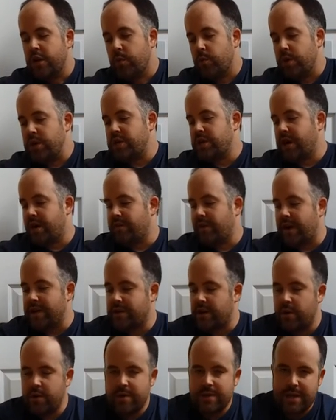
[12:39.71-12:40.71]
which I've I
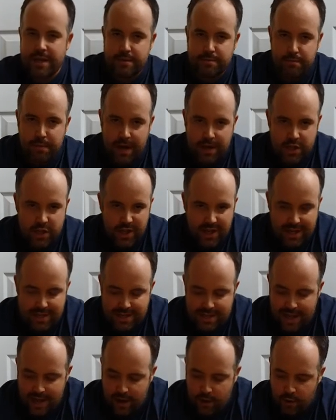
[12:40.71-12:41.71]
don't use it as much, I
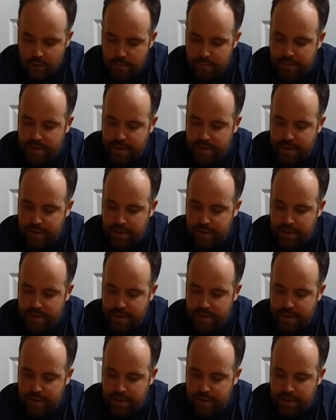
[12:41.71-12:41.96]
guess now,